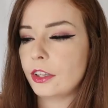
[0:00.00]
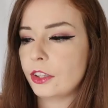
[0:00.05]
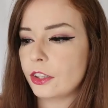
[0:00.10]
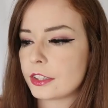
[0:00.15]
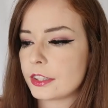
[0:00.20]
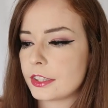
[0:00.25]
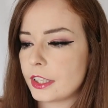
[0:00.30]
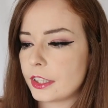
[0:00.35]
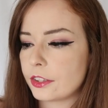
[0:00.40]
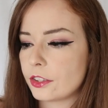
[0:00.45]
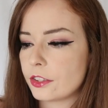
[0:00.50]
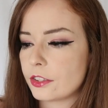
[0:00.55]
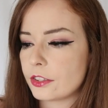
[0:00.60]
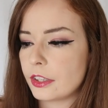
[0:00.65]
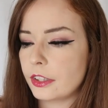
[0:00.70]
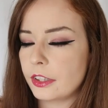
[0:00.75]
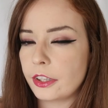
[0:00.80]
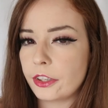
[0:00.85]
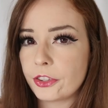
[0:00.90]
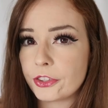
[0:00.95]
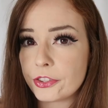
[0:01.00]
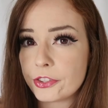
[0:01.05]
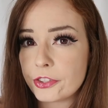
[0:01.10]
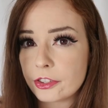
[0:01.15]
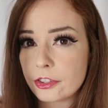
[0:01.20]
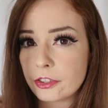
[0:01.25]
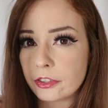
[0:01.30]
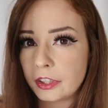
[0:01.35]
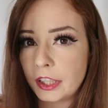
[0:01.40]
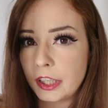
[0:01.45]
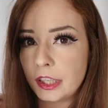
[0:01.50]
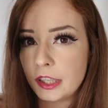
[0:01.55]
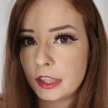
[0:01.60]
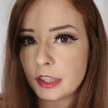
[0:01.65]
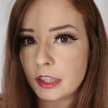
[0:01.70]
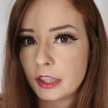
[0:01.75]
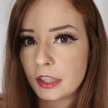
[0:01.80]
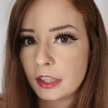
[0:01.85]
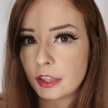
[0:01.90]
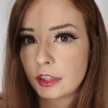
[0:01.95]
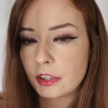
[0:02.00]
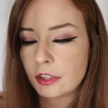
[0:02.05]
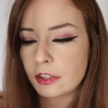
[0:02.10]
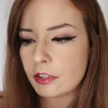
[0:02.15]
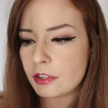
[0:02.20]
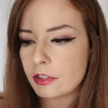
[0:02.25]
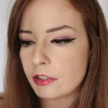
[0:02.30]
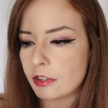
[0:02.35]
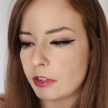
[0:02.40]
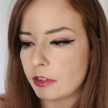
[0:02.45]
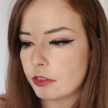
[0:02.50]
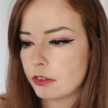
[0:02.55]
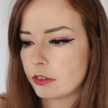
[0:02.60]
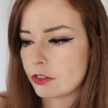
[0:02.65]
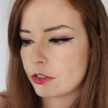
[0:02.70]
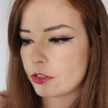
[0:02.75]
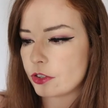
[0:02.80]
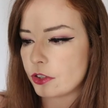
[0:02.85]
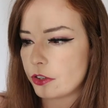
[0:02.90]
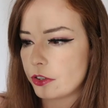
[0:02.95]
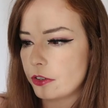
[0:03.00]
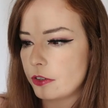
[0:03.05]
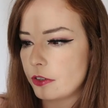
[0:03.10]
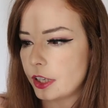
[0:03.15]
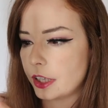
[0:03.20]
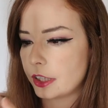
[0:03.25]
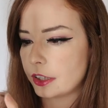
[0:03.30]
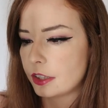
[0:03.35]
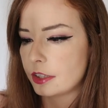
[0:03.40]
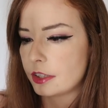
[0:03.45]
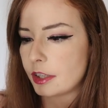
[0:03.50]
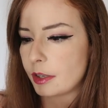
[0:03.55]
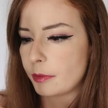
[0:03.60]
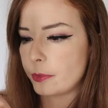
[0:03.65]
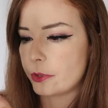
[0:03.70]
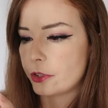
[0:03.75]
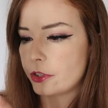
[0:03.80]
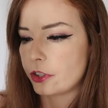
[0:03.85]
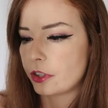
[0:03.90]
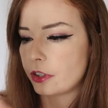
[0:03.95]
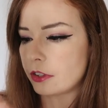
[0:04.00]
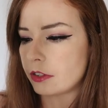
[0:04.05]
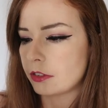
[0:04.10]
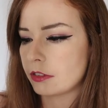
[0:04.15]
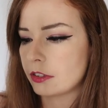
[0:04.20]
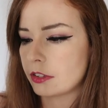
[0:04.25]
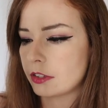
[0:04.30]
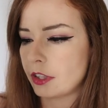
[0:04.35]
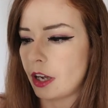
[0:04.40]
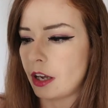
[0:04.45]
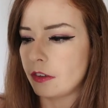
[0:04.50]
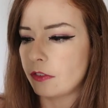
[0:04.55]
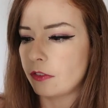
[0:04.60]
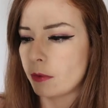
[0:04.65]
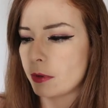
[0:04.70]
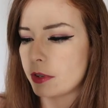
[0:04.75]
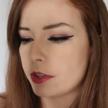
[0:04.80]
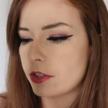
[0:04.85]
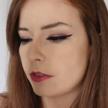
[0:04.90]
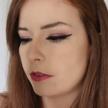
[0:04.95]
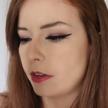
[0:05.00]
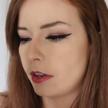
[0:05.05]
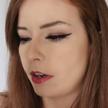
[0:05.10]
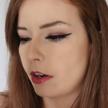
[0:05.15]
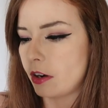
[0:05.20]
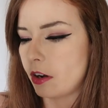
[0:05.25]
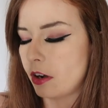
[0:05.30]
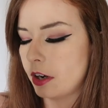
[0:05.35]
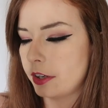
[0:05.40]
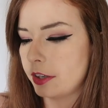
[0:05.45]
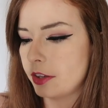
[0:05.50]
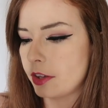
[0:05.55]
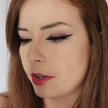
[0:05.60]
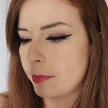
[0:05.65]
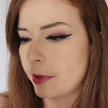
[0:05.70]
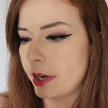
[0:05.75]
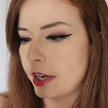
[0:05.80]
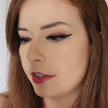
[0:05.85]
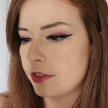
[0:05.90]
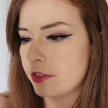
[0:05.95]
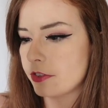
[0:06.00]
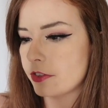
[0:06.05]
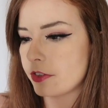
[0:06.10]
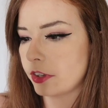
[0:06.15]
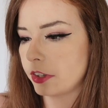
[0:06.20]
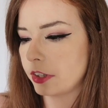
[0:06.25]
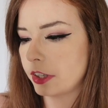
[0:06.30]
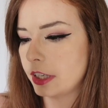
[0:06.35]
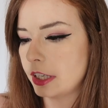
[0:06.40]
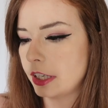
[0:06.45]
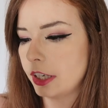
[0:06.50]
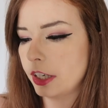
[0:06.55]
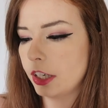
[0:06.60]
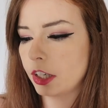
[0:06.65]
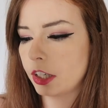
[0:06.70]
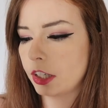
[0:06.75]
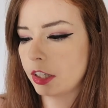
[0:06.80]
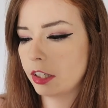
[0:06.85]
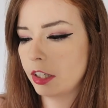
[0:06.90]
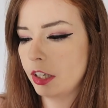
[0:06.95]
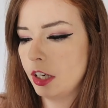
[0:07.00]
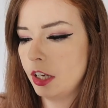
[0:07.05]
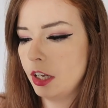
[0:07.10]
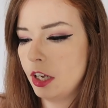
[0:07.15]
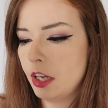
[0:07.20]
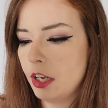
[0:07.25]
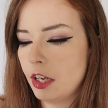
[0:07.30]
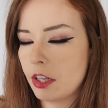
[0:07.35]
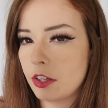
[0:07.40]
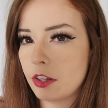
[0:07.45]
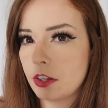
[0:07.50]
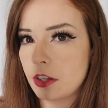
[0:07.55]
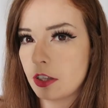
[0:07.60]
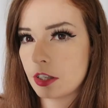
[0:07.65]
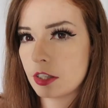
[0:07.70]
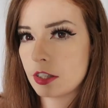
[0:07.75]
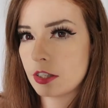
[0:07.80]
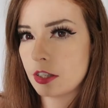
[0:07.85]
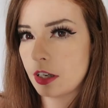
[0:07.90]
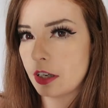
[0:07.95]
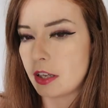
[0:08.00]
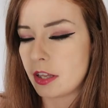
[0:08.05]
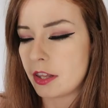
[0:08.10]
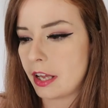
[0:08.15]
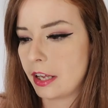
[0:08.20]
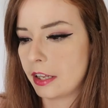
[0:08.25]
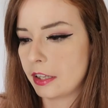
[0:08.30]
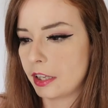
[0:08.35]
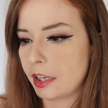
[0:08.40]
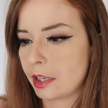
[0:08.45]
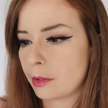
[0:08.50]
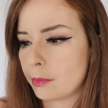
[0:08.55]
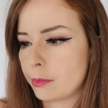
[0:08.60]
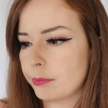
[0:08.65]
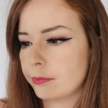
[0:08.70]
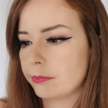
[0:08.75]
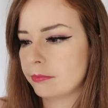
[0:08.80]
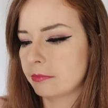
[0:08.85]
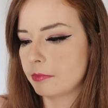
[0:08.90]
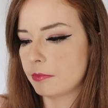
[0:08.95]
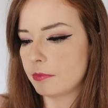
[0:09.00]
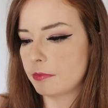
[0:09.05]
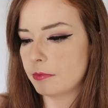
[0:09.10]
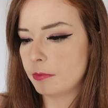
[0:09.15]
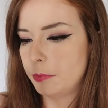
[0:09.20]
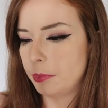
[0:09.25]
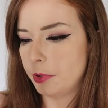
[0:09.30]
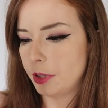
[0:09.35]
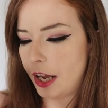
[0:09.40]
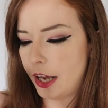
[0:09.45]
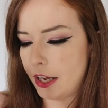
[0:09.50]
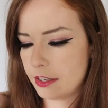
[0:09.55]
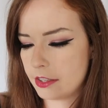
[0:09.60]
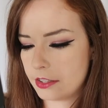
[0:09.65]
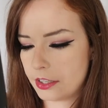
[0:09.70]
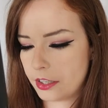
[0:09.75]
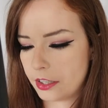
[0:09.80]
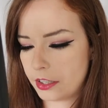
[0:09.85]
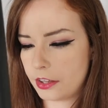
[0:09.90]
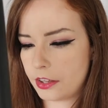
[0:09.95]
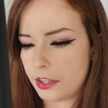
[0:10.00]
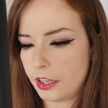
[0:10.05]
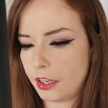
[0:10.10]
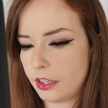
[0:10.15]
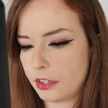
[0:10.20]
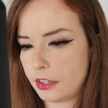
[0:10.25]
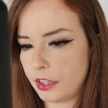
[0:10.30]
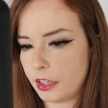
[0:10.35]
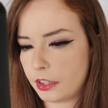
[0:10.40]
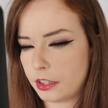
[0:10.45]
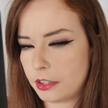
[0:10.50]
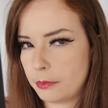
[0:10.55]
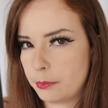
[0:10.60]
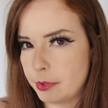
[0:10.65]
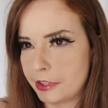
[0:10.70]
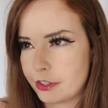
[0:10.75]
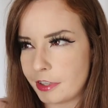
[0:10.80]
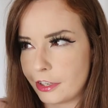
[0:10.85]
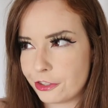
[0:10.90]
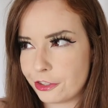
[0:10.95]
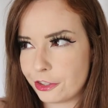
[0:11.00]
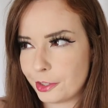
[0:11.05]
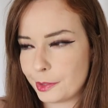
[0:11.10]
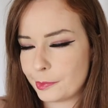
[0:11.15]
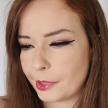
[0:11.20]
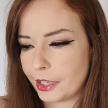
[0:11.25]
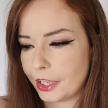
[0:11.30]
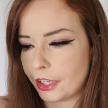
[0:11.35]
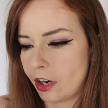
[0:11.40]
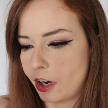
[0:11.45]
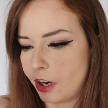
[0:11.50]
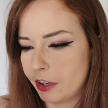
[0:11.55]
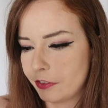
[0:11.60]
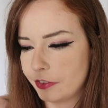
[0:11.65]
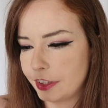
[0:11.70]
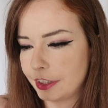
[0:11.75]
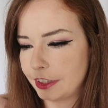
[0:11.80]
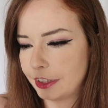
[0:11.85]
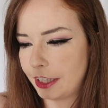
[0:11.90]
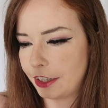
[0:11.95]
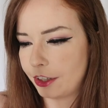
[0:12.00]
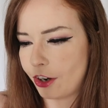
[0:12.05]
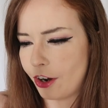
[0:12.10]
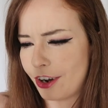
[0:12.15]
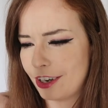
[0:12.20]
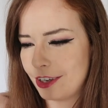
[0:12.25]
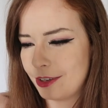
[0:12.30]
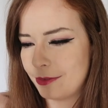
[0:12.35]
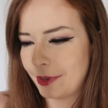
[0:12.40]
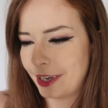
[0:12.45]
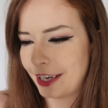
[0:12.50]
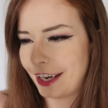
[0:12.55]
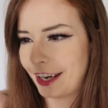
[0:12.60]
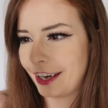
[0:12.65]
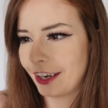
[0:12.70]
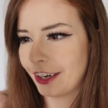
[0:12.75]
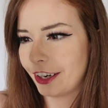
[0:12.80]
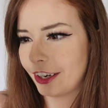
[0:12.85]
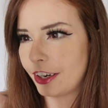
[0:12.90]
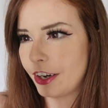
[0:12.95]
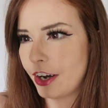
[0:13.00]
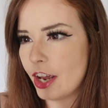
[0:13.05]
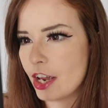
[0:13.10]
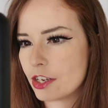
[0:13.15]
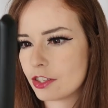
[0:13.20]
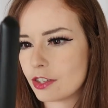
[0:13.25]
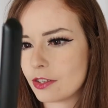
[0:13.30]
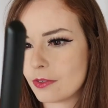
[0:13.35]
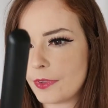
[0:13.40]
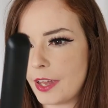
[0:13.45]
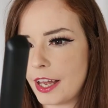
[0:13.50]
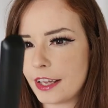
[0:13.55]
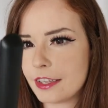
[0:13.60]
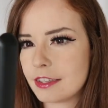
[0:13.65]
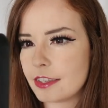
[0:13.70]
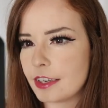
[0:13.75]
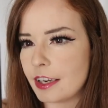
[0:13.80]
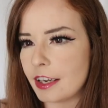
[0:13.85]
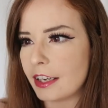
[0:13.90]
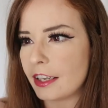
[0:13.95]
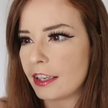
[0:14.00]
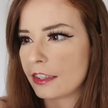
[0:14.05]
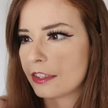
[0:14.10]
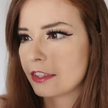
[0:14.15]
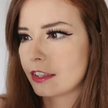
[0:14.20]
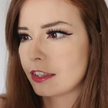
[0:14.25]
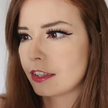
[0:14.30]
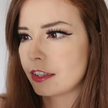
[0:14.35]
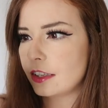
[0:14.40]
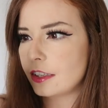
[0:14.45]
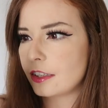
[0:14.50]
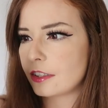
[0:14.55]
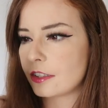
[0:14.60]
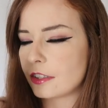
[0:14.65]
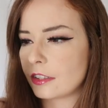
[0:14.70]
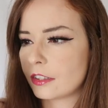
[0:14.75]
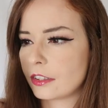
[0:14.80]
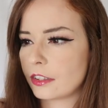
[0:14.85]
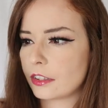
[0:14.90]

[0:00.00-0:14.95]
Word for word: It looks like there's a little screen here, so it'll show you like the temperature stuff once you get it on and the buttons are in here. There's none of that like plastic thing that could potentially break off and get caught in my hair. So that's nice. These